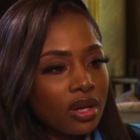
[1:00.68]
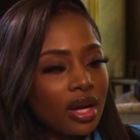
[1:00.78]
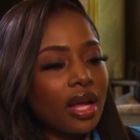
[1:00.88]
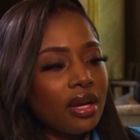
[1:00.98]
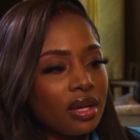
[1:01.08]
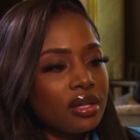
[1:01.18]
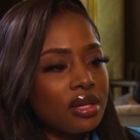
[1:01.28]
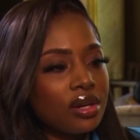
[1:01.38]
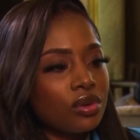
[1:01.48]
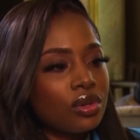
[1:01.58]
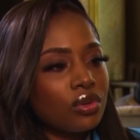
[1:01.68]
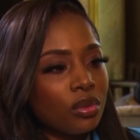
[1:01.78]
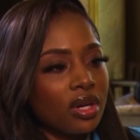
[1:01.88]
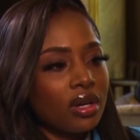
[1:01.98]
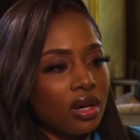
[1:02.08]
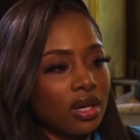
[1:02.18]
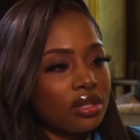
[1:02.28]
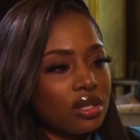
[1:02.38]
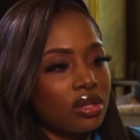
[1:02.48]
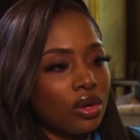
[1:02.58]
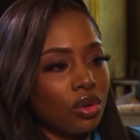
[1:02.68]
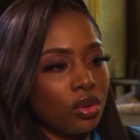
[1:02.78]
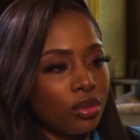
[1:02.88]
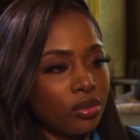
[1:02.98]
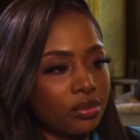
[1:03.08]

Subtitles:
Raini Reserno, oh my God, she's a hoe.